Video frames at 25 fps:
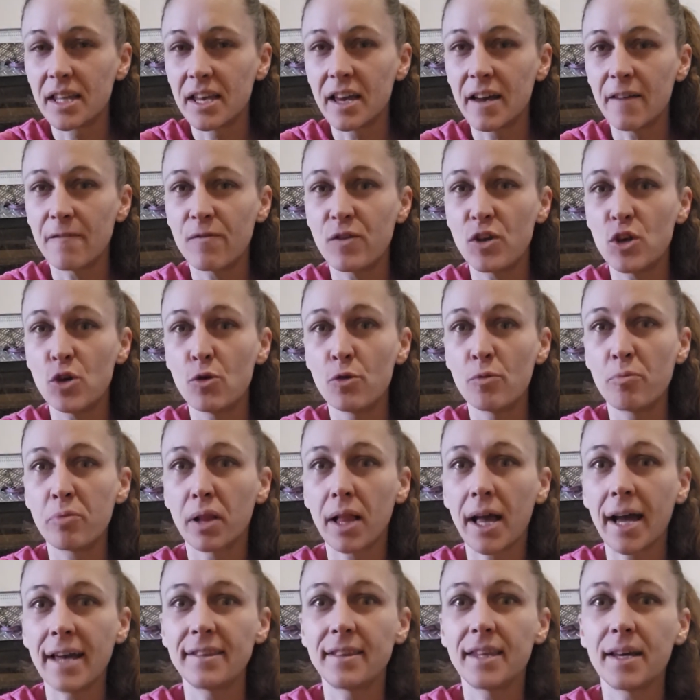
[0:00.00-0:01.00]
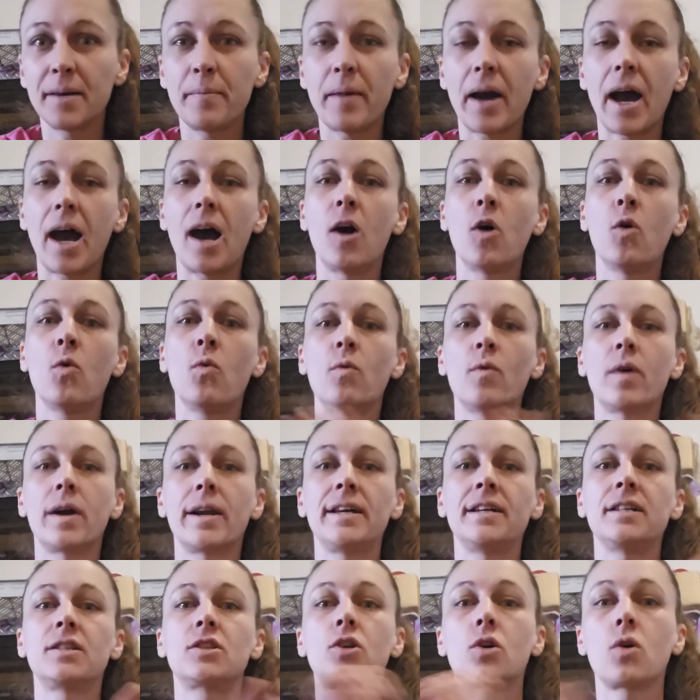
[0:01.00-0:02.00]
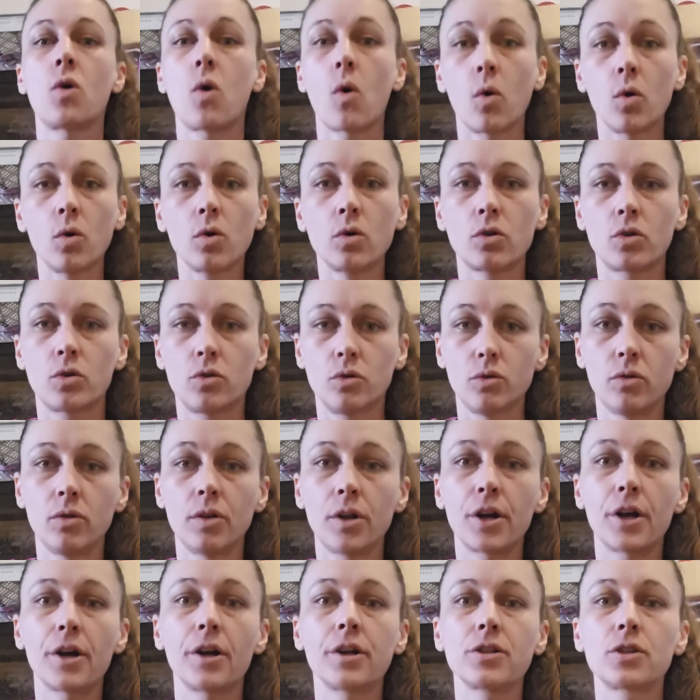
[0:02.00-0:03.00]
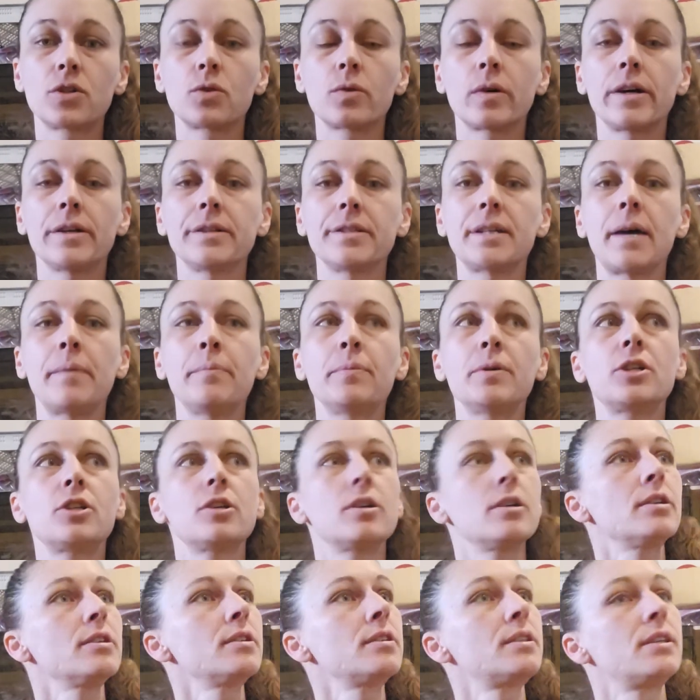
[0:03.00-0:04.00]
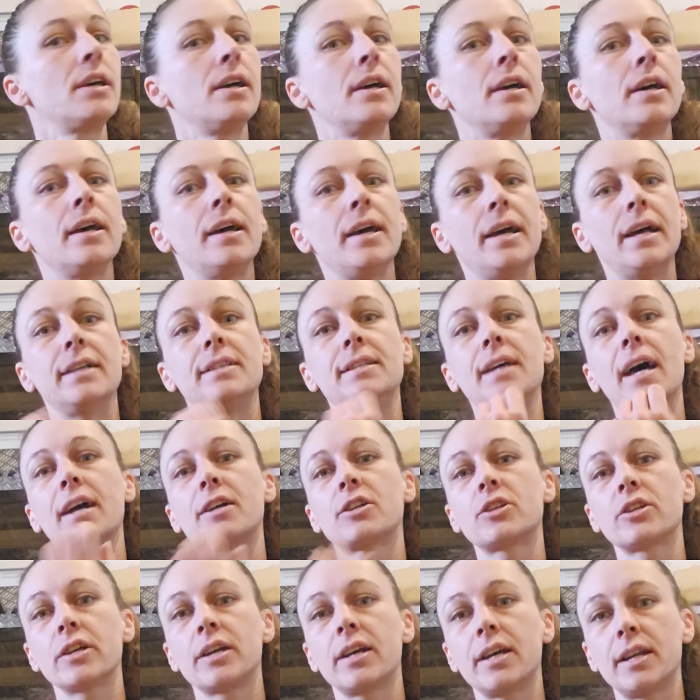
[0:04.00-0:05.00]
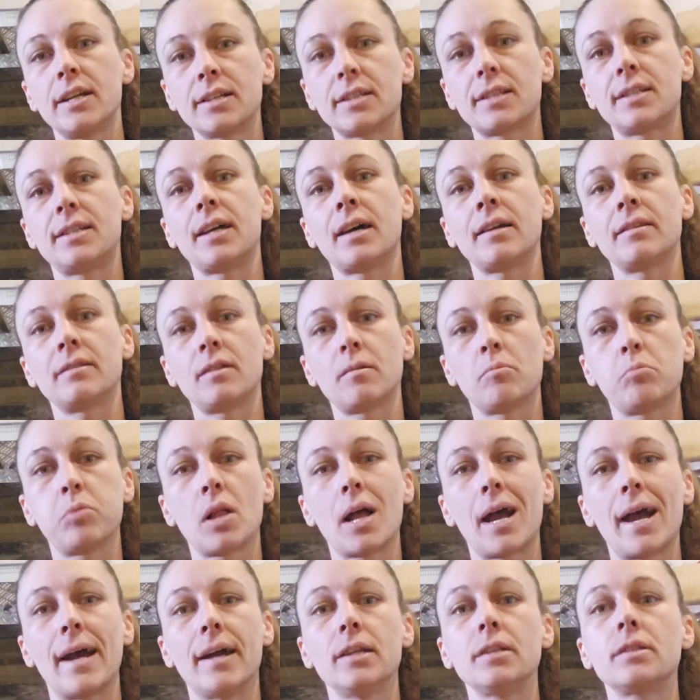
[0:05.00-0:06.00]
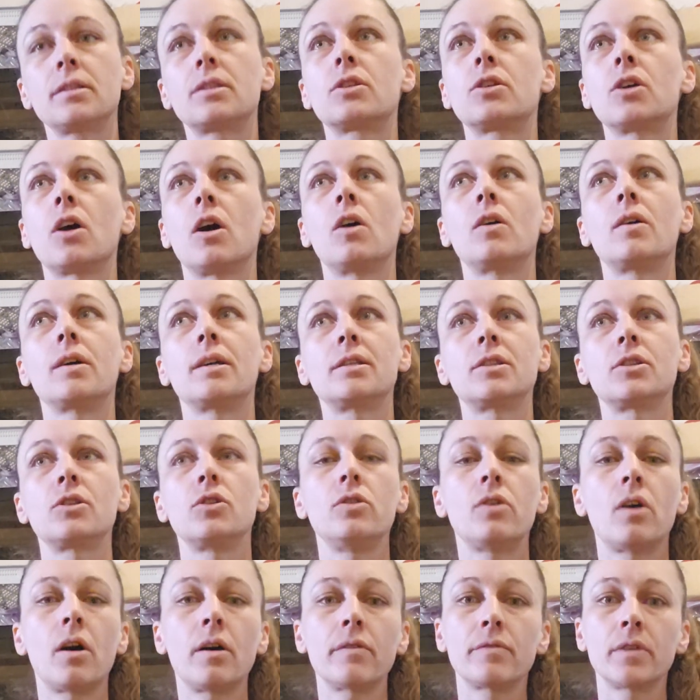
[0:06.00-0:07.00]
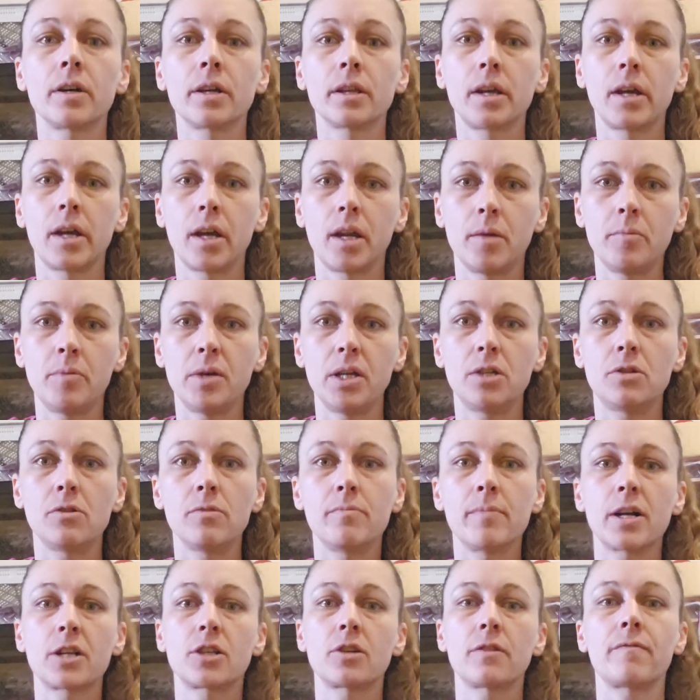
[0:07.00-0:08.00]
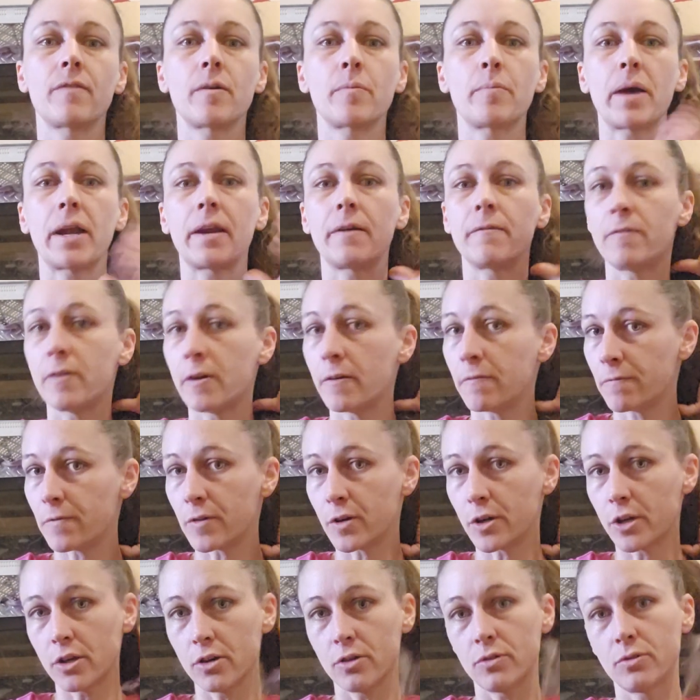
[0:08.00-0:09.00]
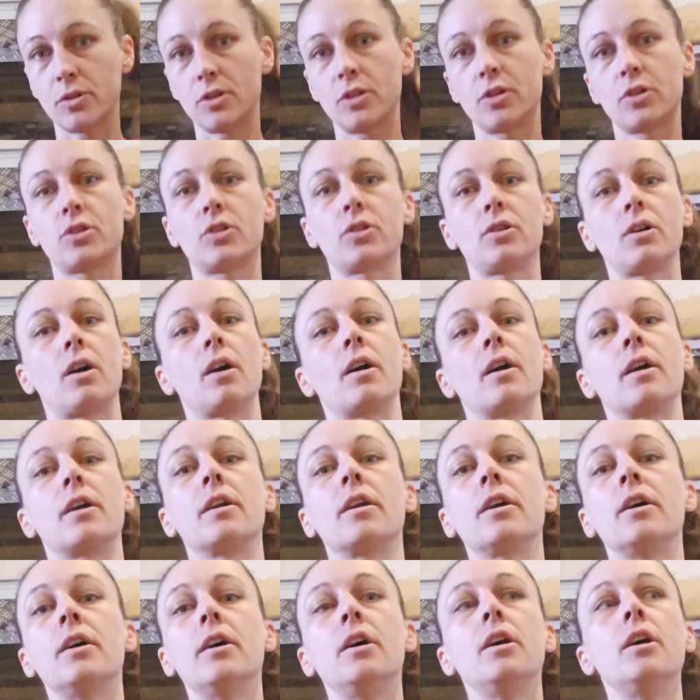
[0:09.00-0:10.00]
If you plant them out when it's cooler soil temperatures, it's actually going to stunt the plant. So it's not really going to be too much of a benefit for you to start